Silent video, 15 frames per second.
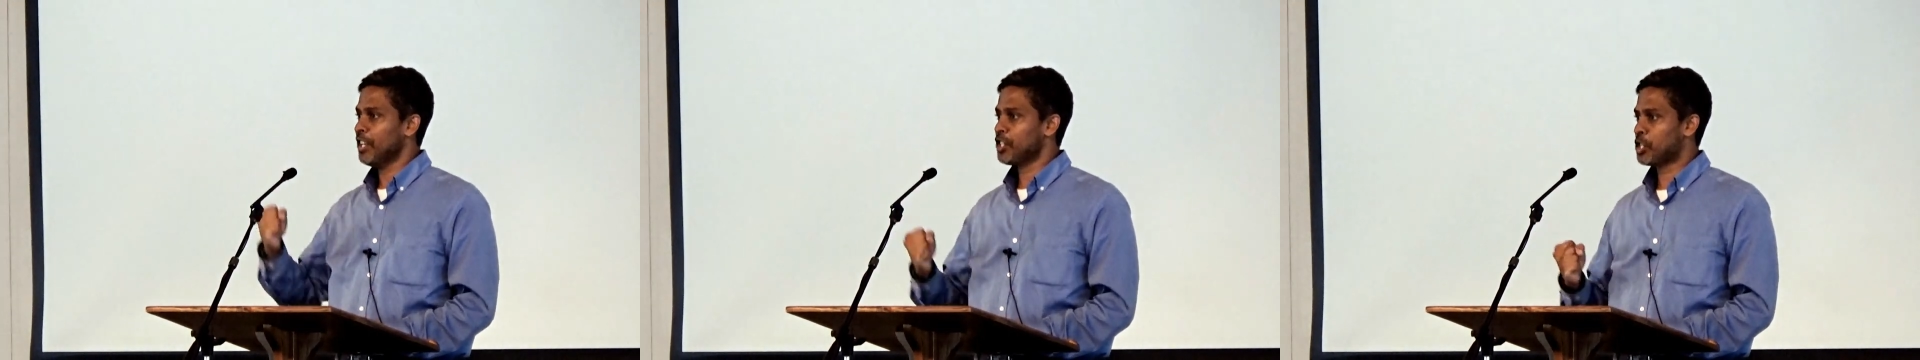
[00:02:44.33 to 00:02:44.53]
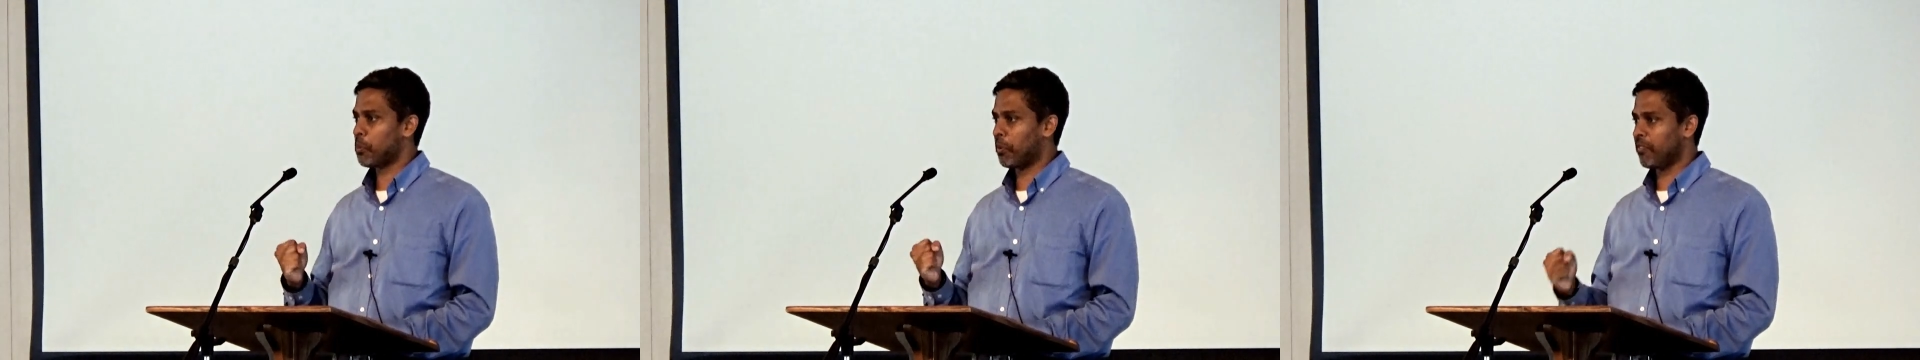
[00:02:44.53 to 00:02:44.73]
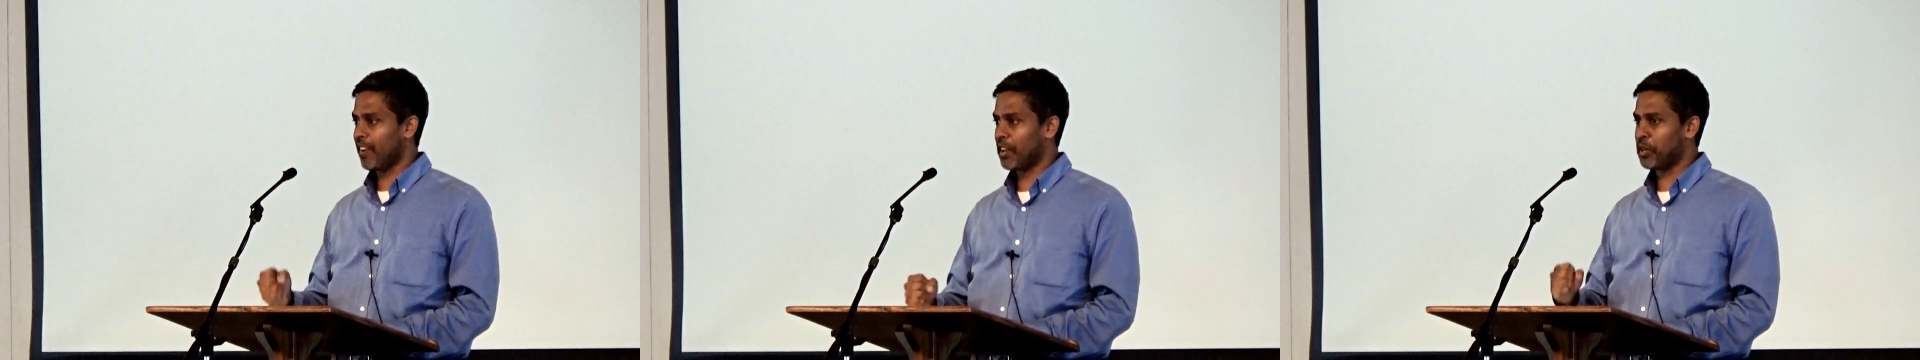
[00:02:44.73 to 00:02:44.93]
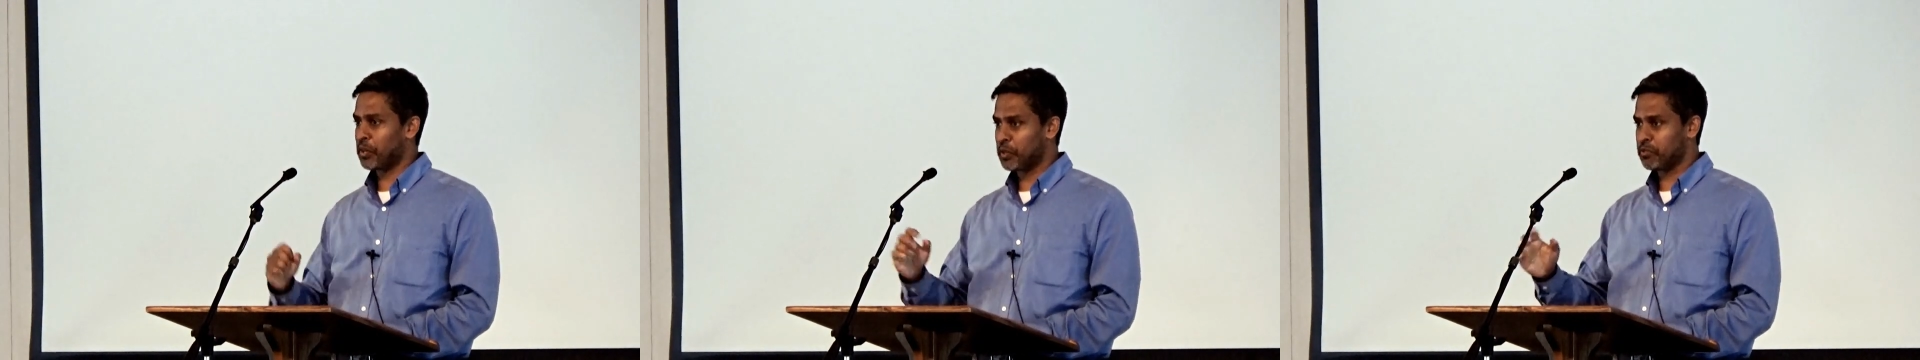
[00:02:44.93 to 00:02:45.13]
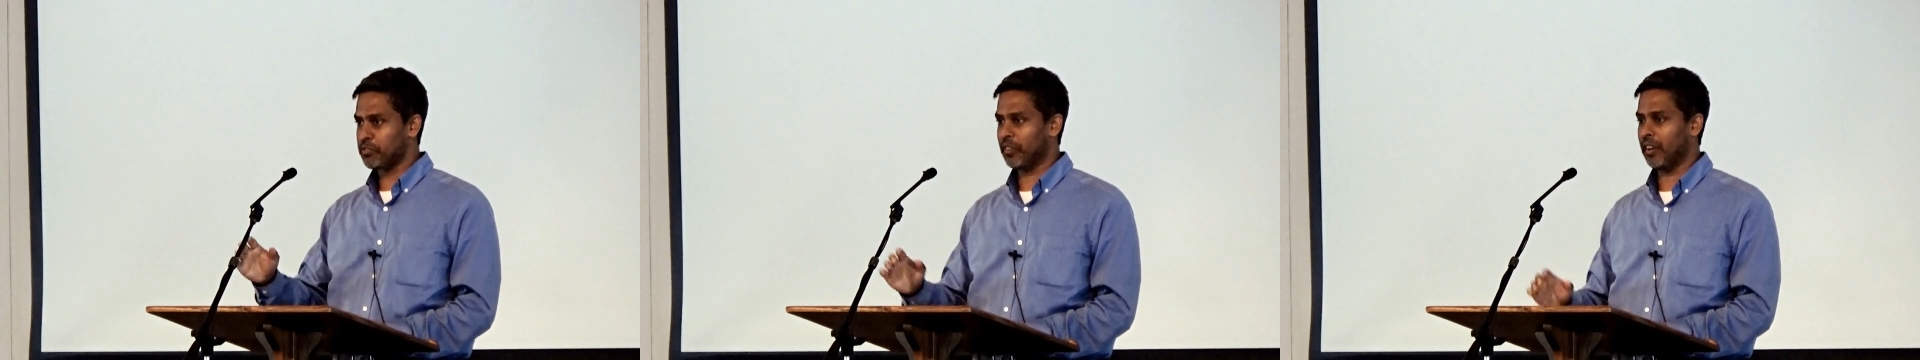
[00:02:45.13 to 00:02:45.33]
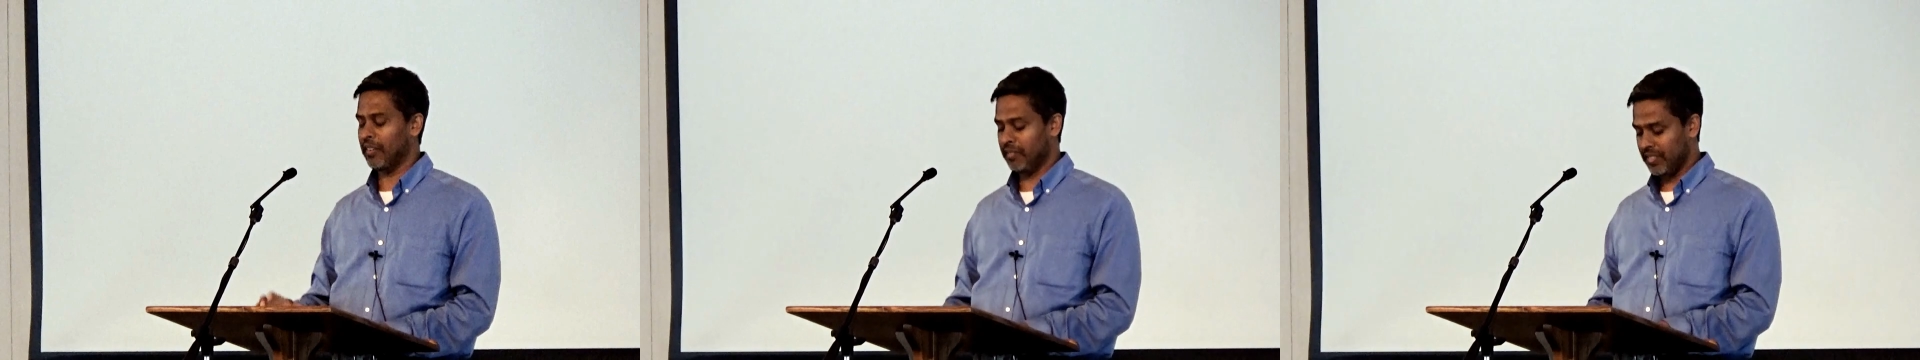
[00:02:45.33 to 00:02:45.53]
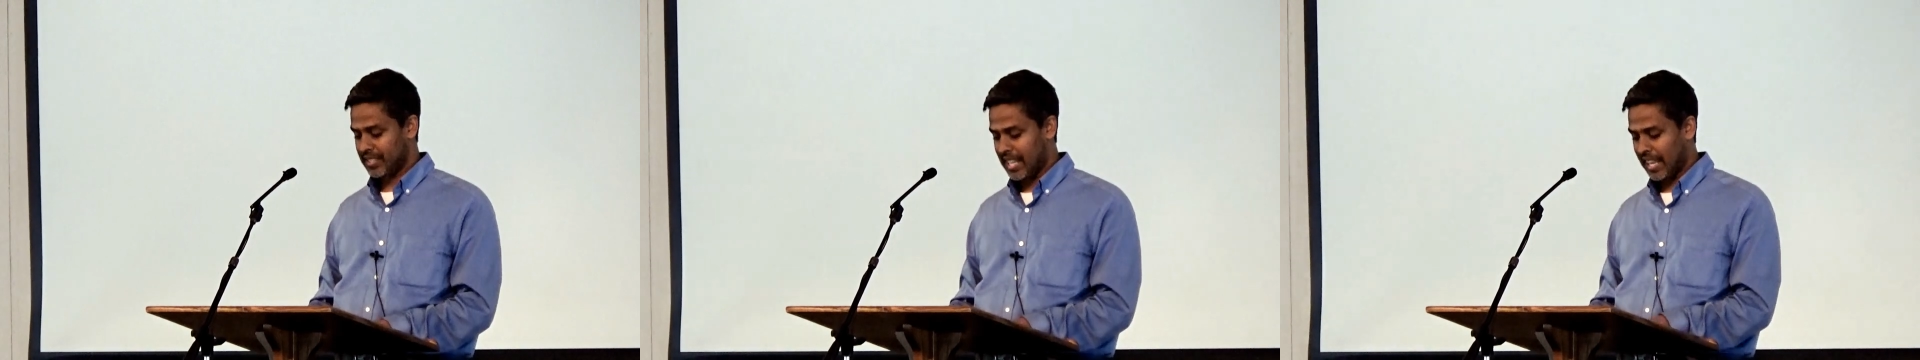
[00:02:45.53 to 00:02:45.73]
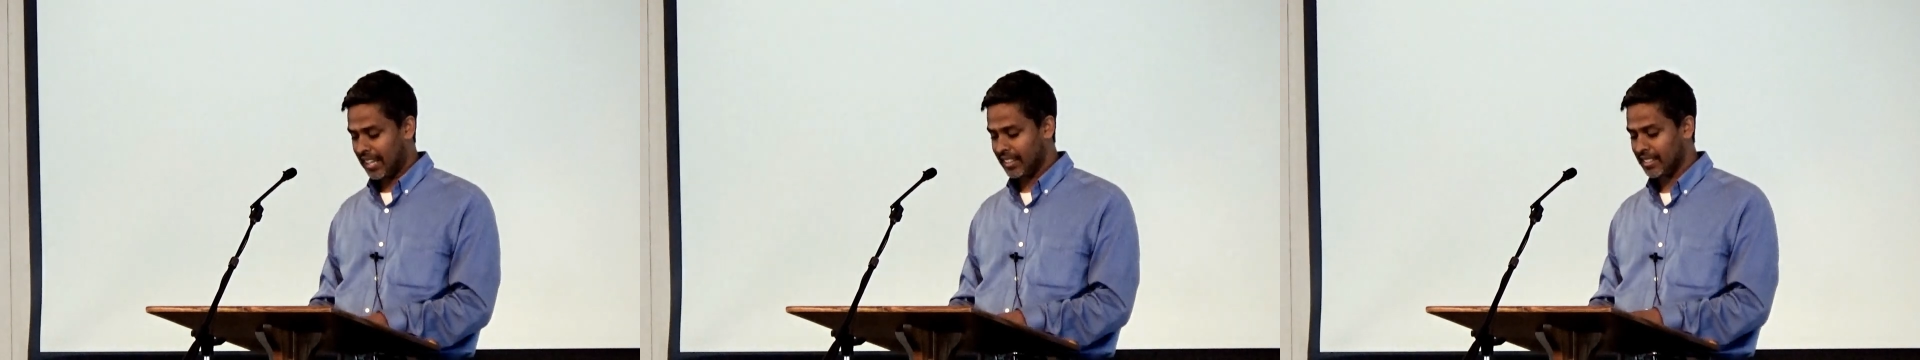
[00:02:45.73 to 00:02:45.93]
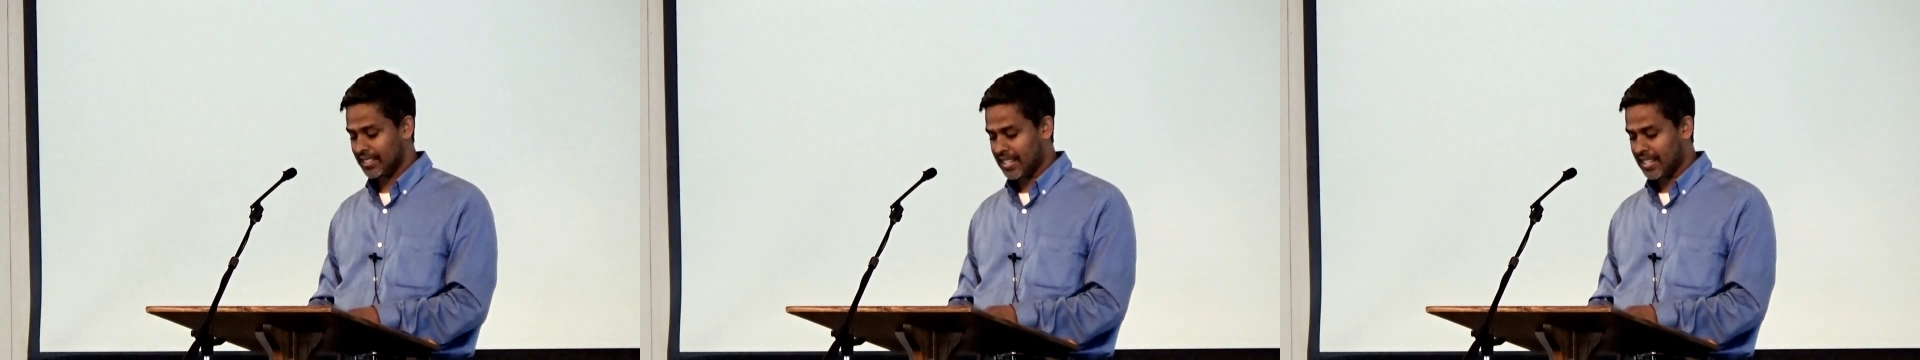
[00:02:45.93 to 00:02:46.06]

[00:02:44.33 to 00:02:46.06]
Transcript: to prevent her from taking the